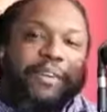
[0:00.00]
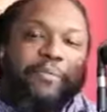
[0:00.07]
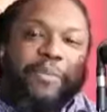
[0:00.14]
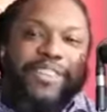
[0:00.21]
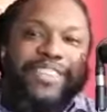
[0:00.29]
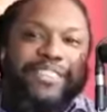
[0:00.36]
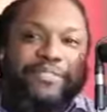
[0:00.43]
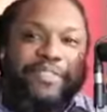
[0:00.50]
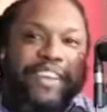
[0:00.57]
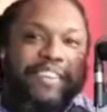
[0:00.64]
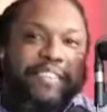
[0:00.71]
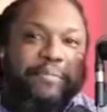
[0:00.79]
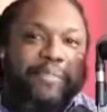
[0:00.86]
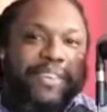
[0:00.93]

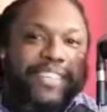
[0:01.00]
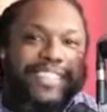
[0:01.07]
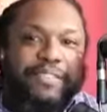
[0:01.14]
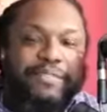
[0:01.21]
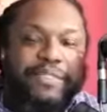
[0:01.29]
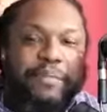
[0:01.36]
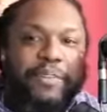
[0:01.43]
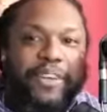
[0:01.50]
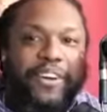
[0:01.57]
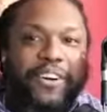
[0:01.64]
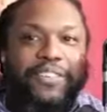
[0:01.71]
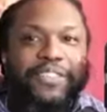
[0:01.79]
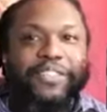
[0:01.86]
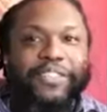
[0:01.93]
Multifamily Missteps. I'm your
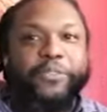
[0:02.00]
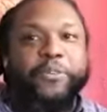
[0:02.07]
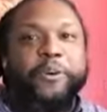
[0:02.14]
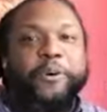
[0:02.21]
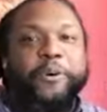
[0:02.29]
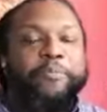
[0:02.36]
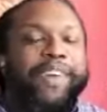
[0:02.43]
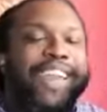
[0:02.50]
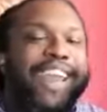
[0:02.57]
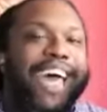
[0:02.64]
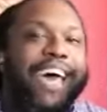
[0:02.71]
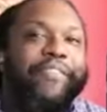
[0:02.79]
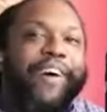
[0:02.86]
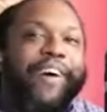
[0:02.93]
host, Jerome, and I
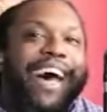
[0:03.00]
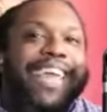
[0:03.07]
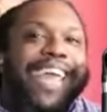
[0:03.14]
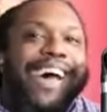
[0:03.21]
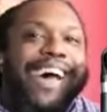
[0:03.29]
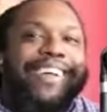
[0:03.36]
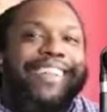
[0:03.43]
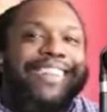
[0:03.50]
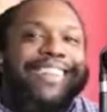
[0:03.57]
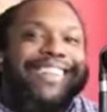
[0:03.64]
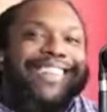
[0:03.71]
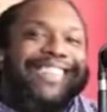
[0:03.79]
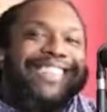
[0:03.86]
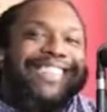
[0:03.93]
have Ayal
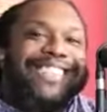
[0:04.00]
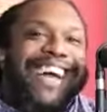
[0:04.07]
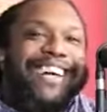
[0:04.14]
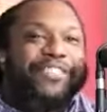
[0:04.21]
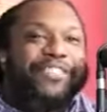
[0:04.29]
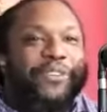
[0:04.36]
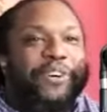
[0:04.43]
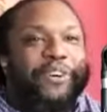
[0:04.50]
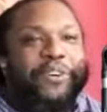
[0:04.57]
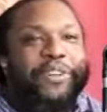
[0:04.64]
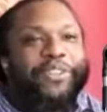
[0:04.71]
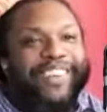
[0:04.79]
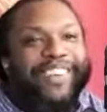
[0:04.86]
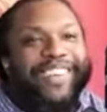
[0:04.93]
Joshua
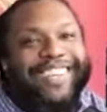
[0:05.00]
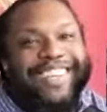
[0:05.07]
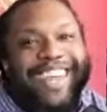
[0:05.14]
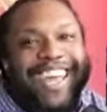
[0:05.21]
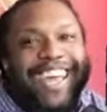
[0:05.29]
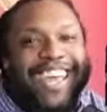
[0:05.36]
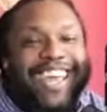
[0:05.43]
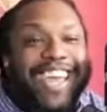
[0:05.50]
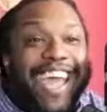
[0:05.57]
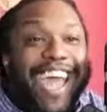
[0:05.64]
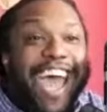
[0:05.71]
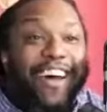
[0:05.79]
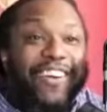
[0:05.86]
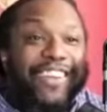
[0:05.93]
with me today.
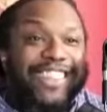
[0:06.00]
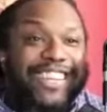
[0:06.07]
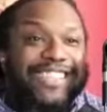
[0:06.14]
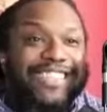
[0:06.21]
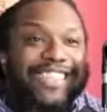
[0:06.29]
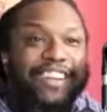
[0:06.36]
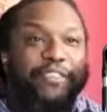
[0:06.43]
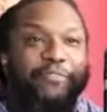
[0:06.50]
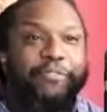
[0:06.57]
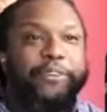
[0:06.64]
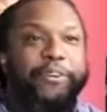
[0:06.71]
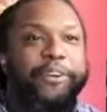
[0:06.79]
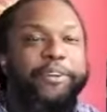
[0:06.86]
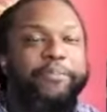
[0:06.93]
How are things down in
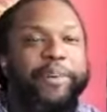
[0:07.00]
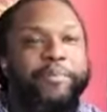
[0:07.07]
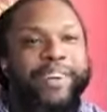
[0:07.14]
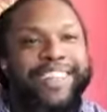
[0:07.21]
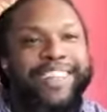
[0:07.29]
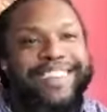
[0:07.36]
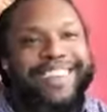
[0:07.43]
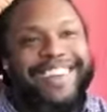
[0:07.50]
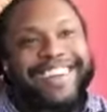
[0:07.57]
Florida, my brother?